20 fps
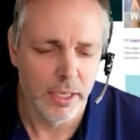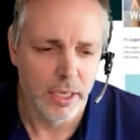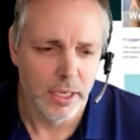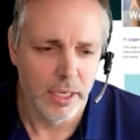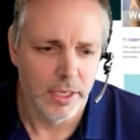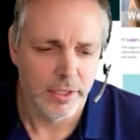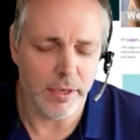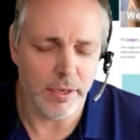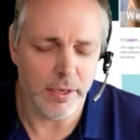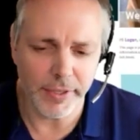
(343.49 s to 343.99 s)

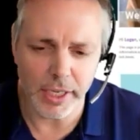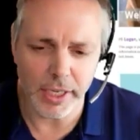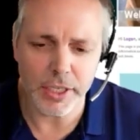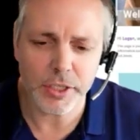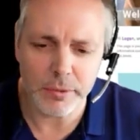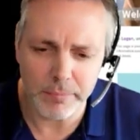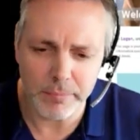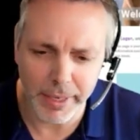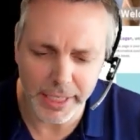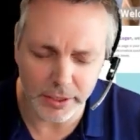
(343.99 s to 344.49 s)
Something I should
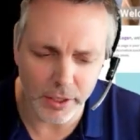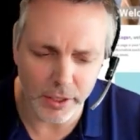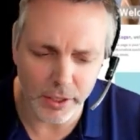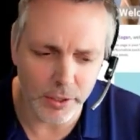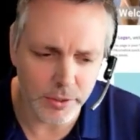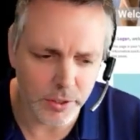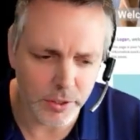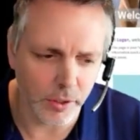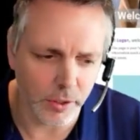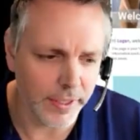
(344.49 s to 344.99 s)
make note
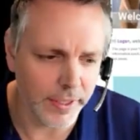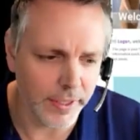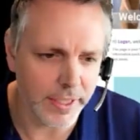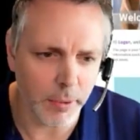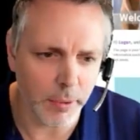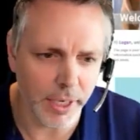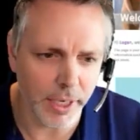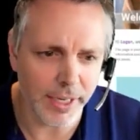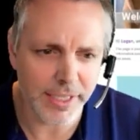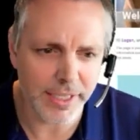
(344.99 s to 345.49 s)
of is
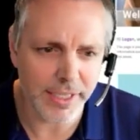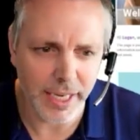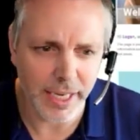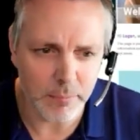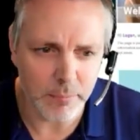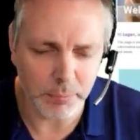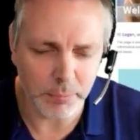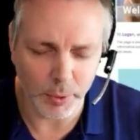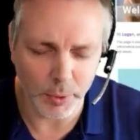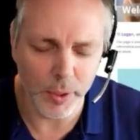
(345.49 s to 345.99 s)
when I say
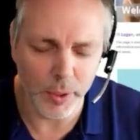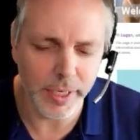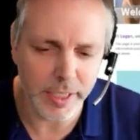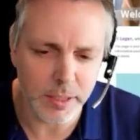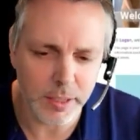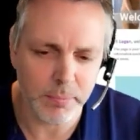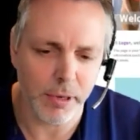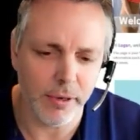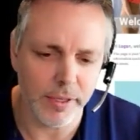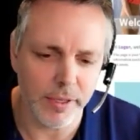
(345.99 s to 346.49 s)
employee
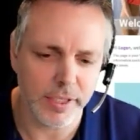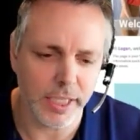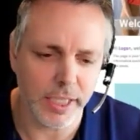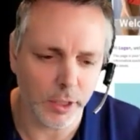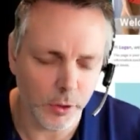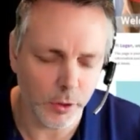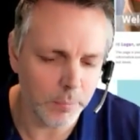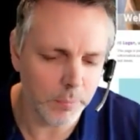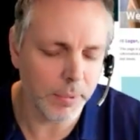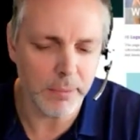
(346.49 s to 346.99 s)
experience, it
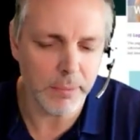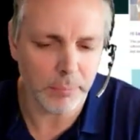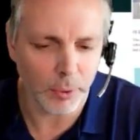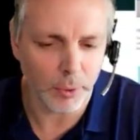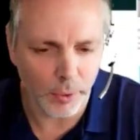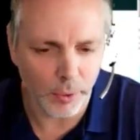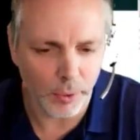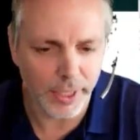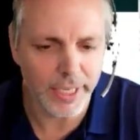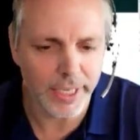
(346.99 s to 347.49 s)
could be
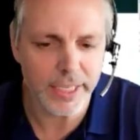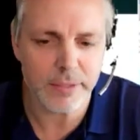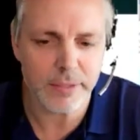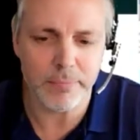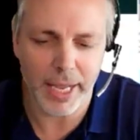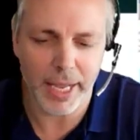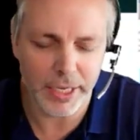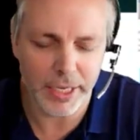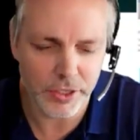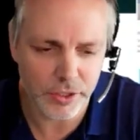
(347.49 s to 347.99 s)
employees,
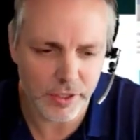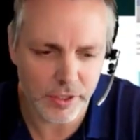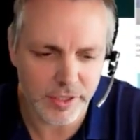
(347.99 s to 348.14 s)
managers,